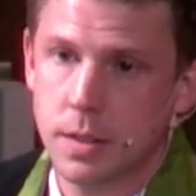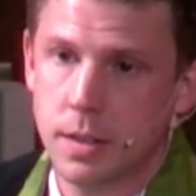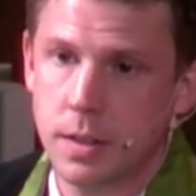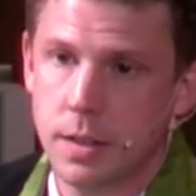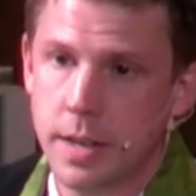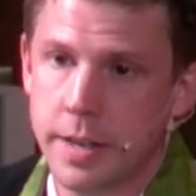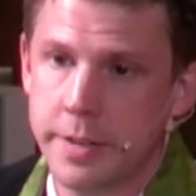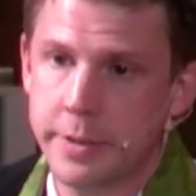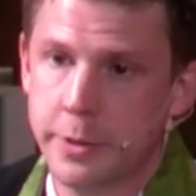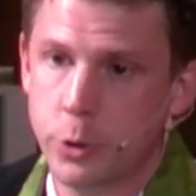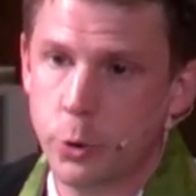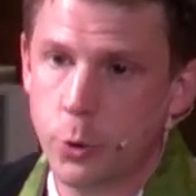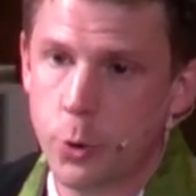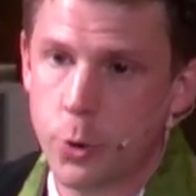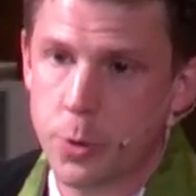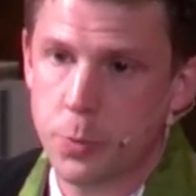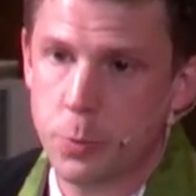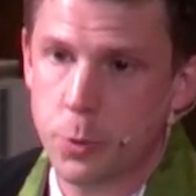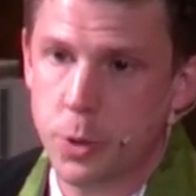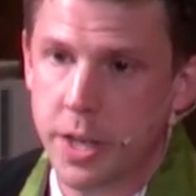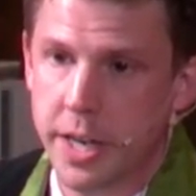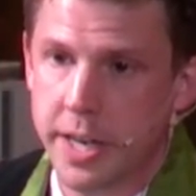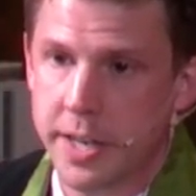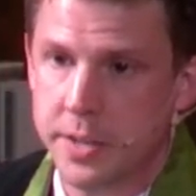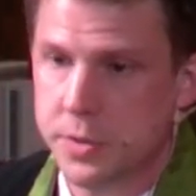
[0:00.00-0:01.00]
and the Lord
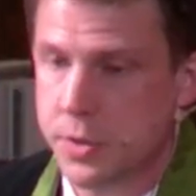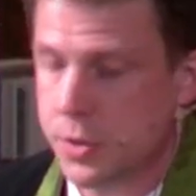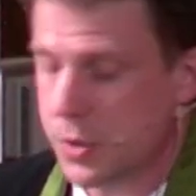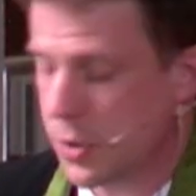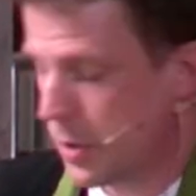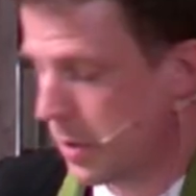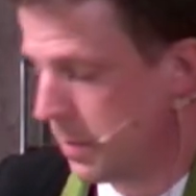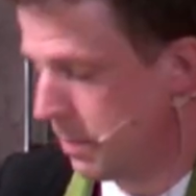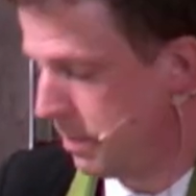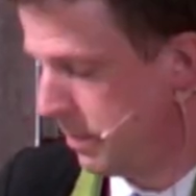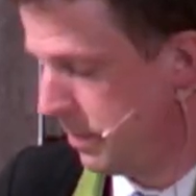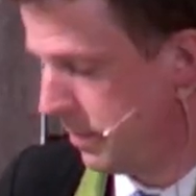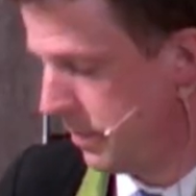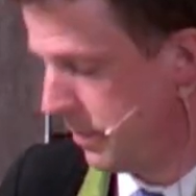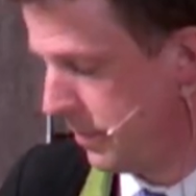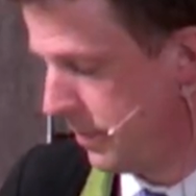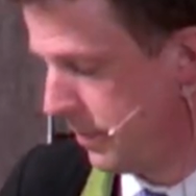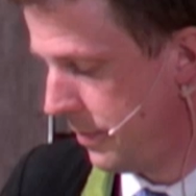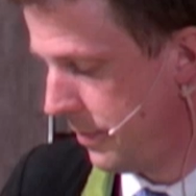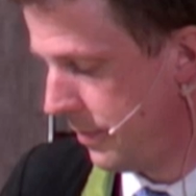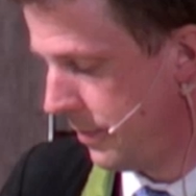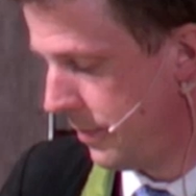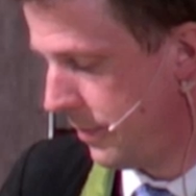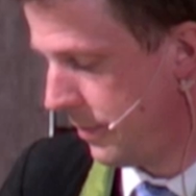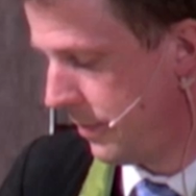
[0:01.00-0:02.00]
will answer.
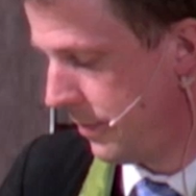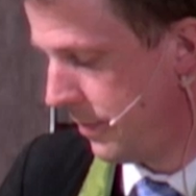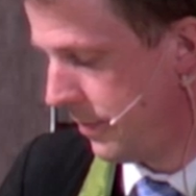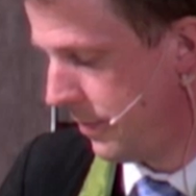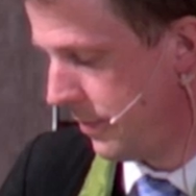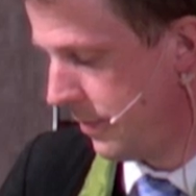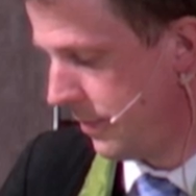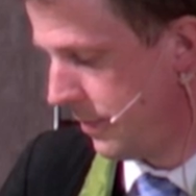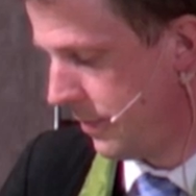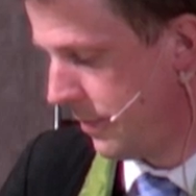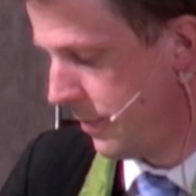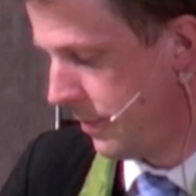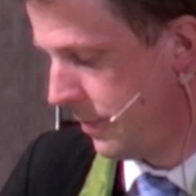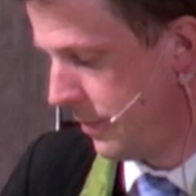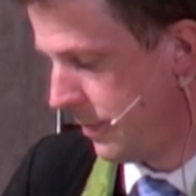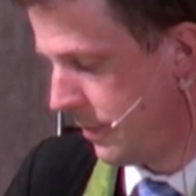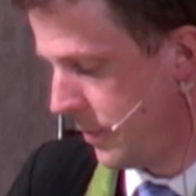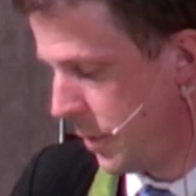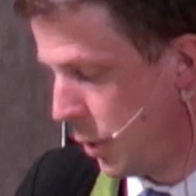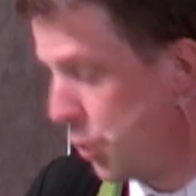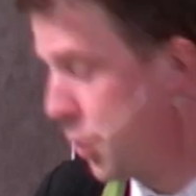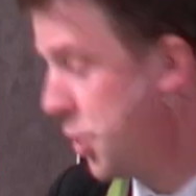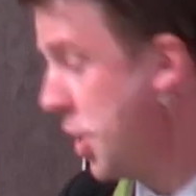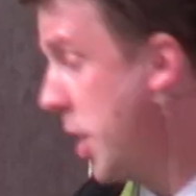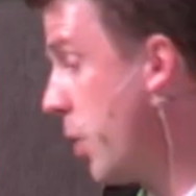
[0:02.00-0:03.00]

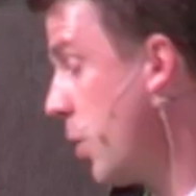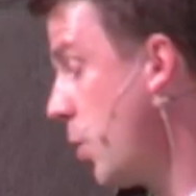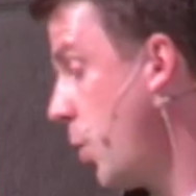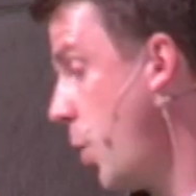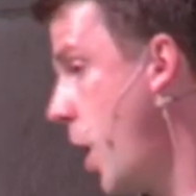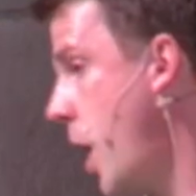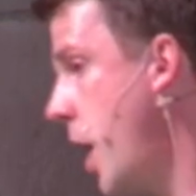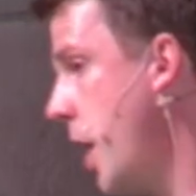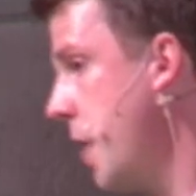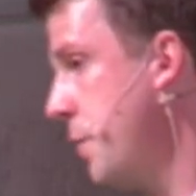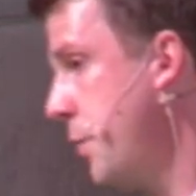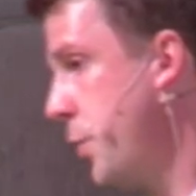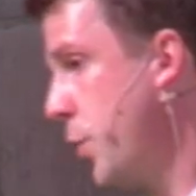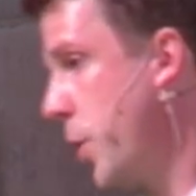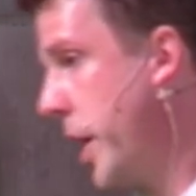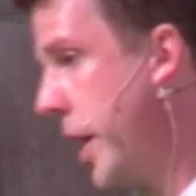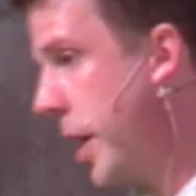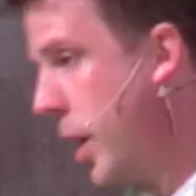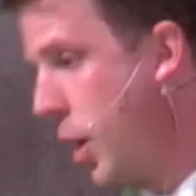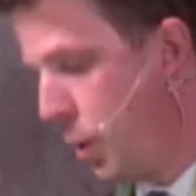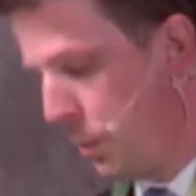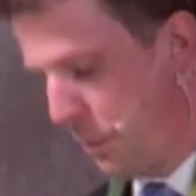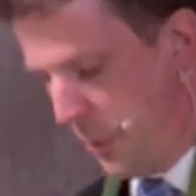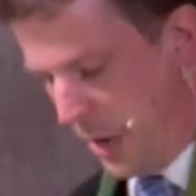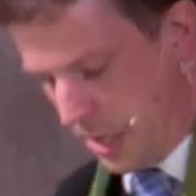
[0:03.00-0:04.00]
You shall cry for
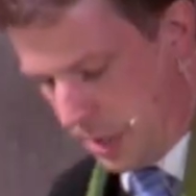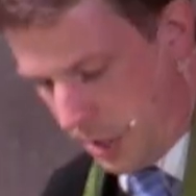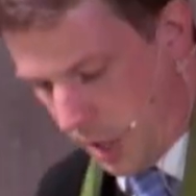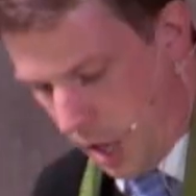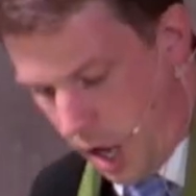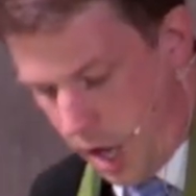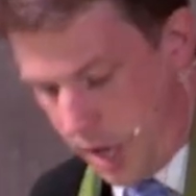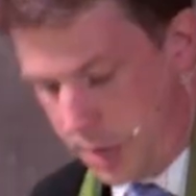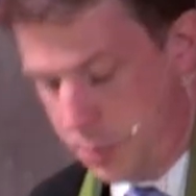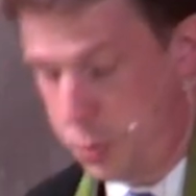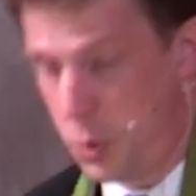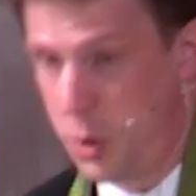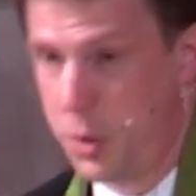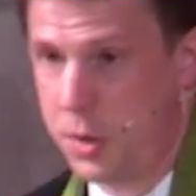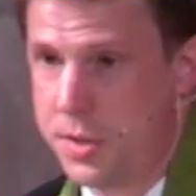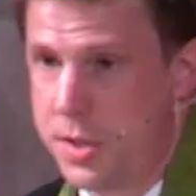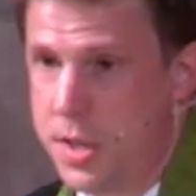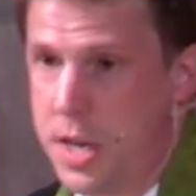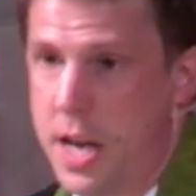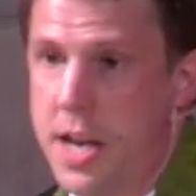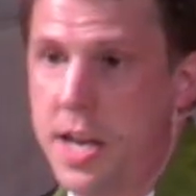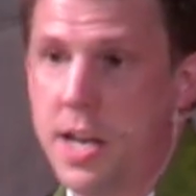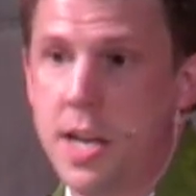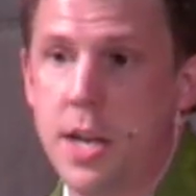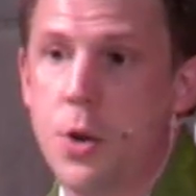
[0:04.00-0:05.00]
help, and God will
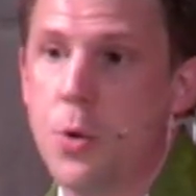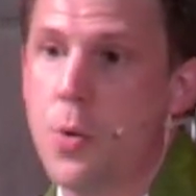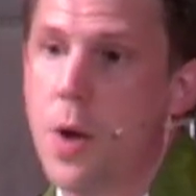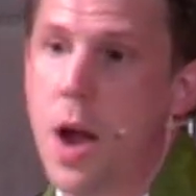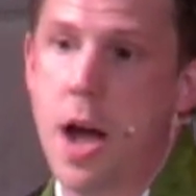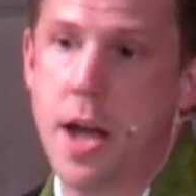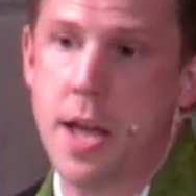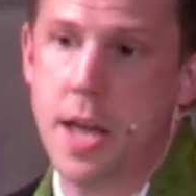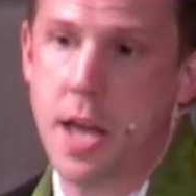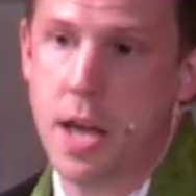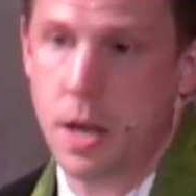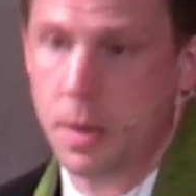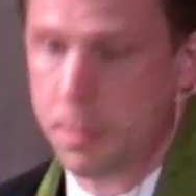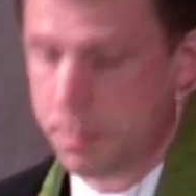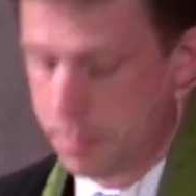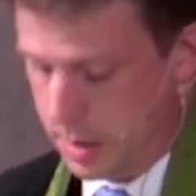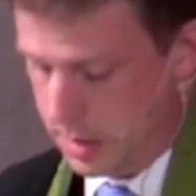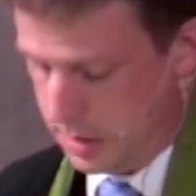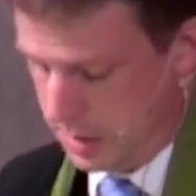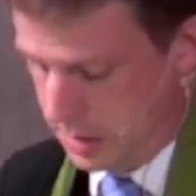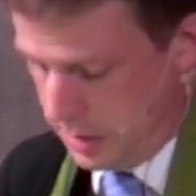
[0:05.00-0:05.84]
say, Here I am.